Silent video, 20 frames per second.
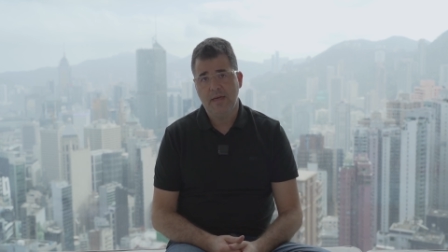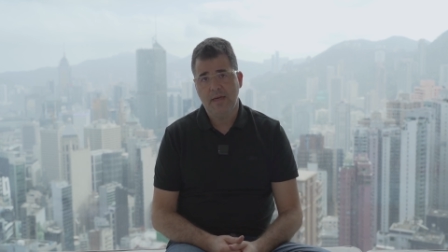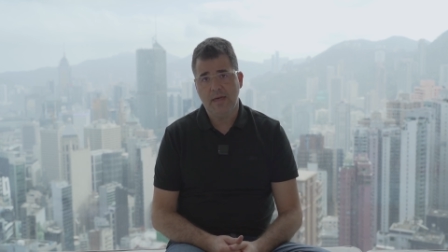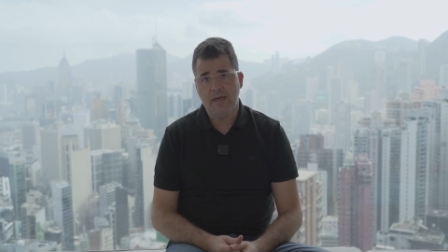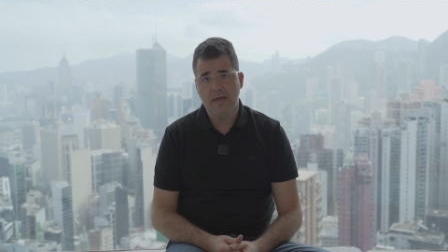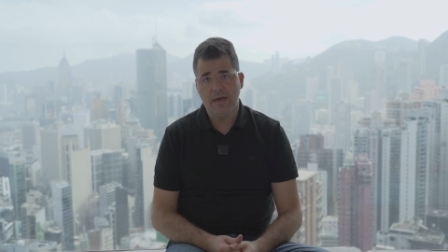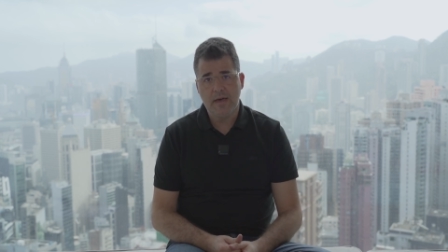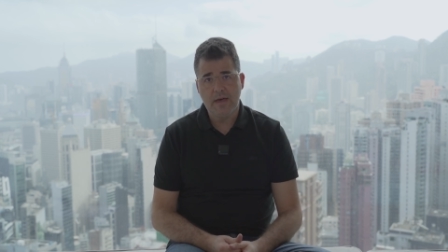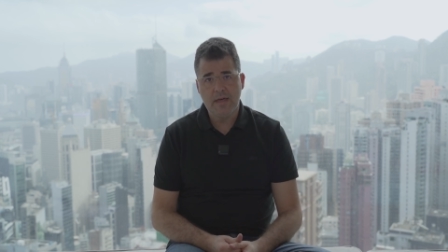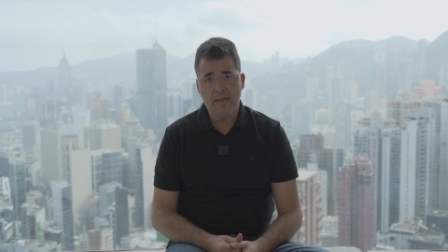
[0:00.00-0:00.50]

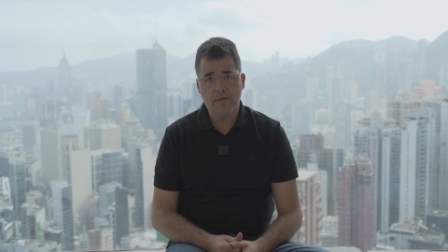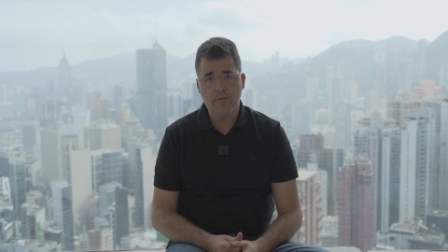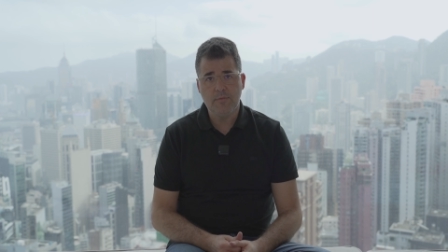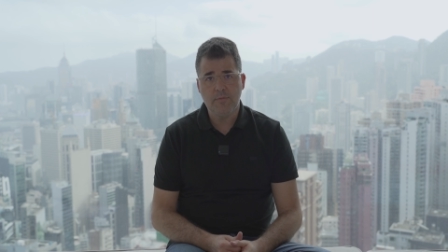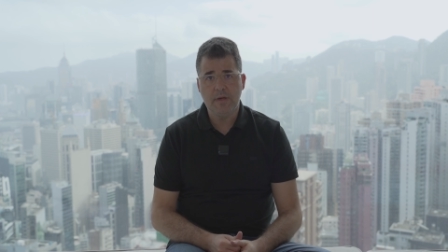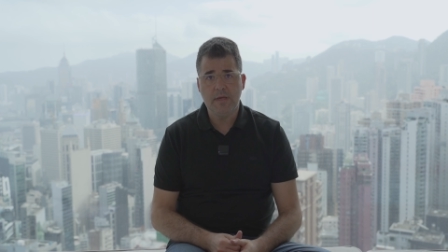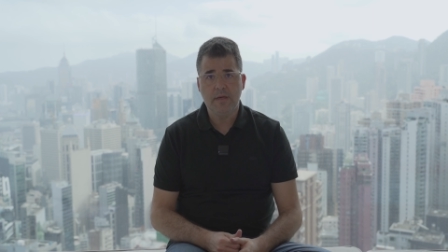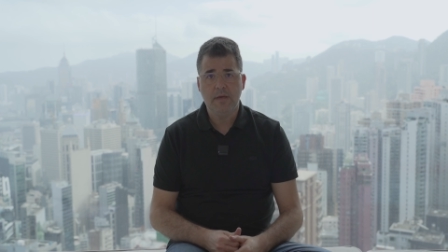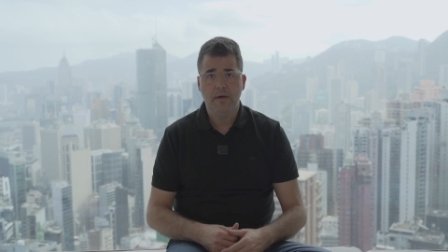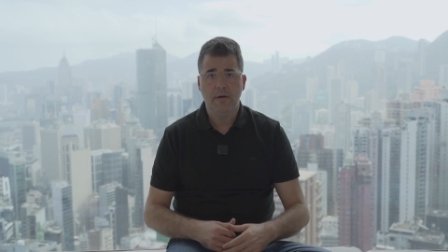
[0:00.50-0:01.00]

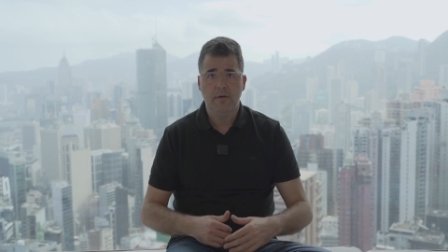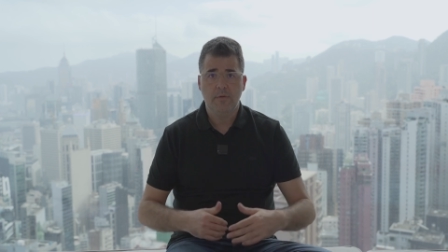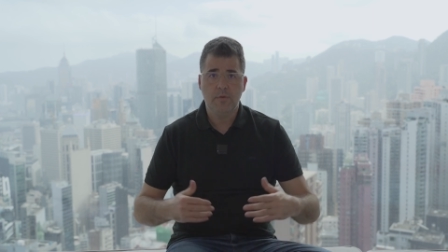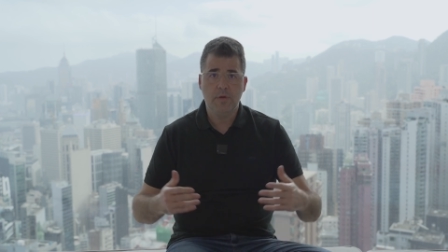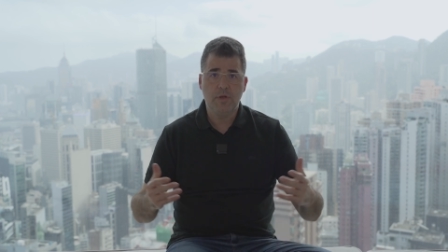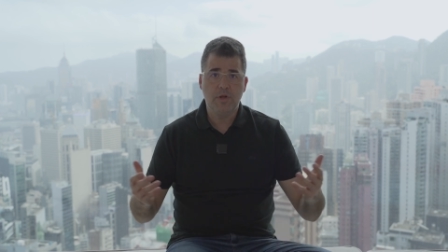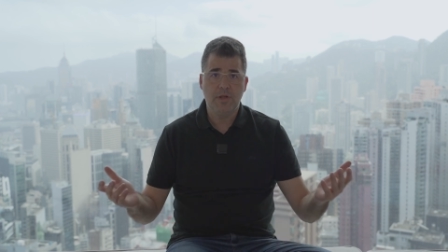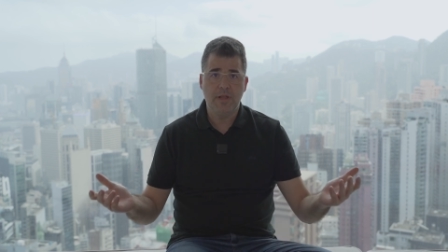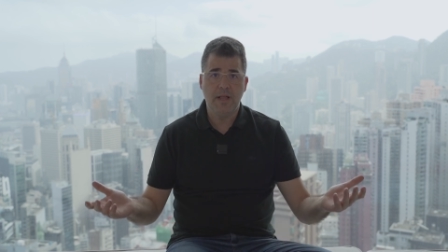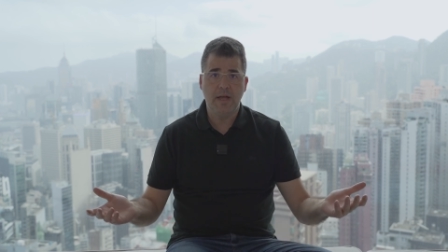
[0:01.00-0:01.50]
resume,
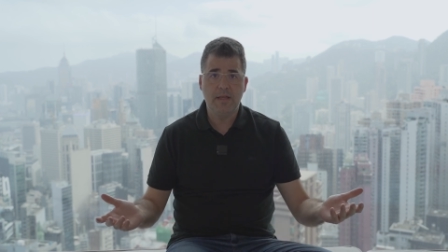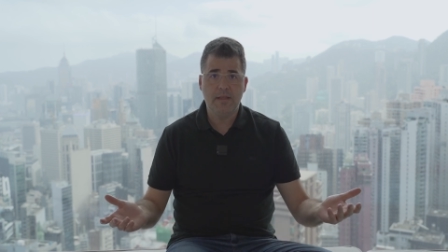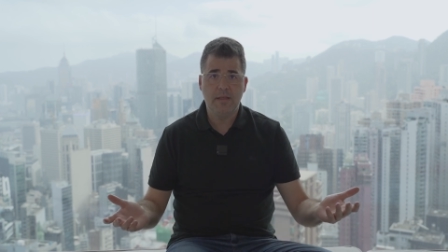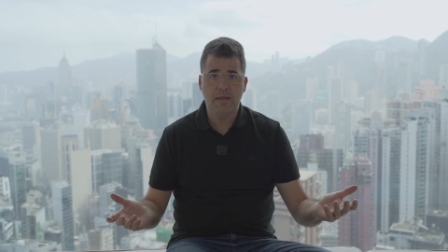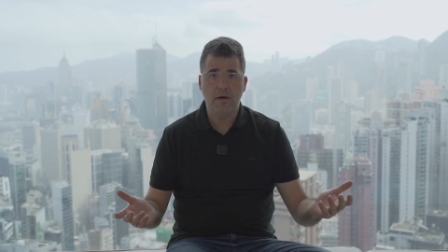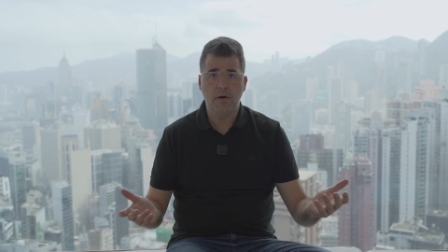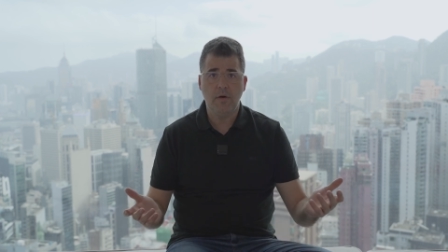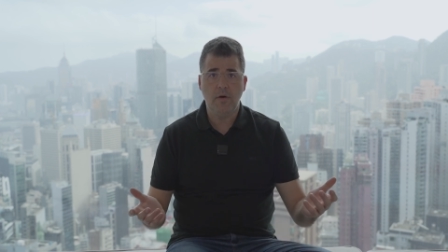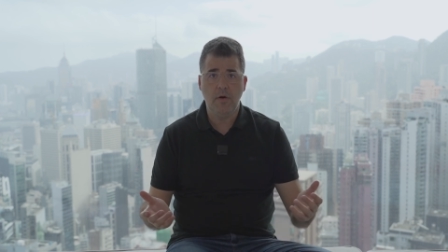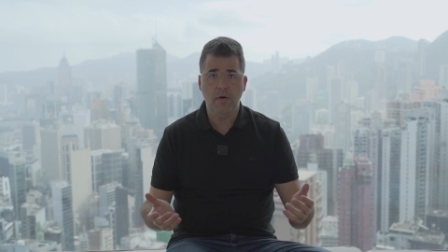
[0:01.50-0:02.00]
which
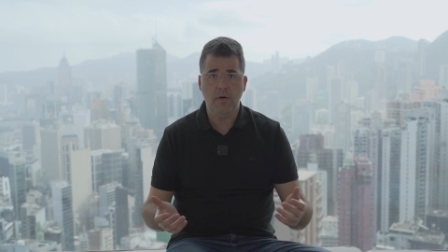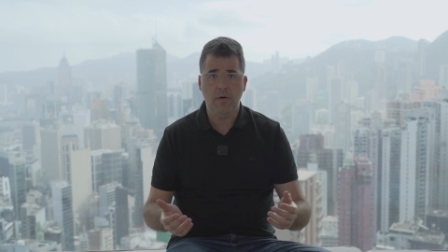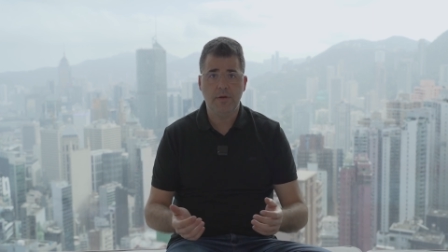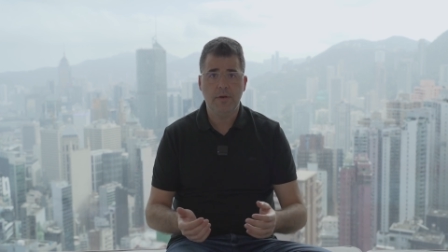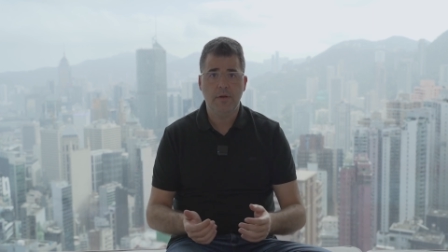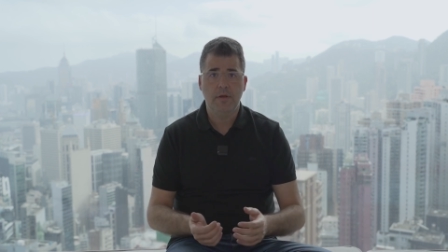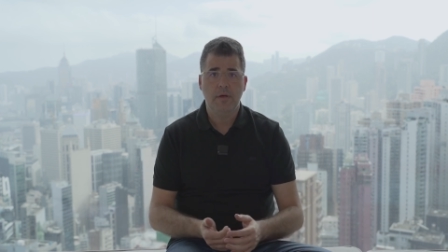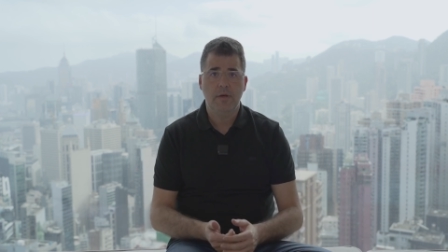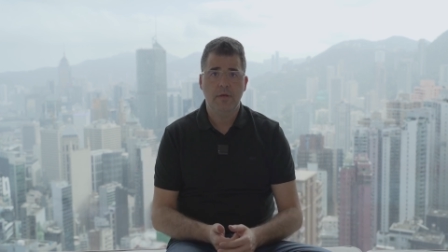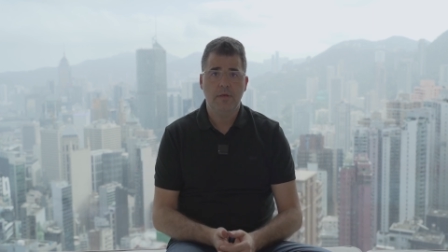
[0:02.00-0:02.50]
later
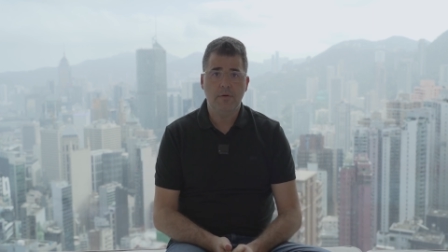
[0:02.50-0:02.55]
on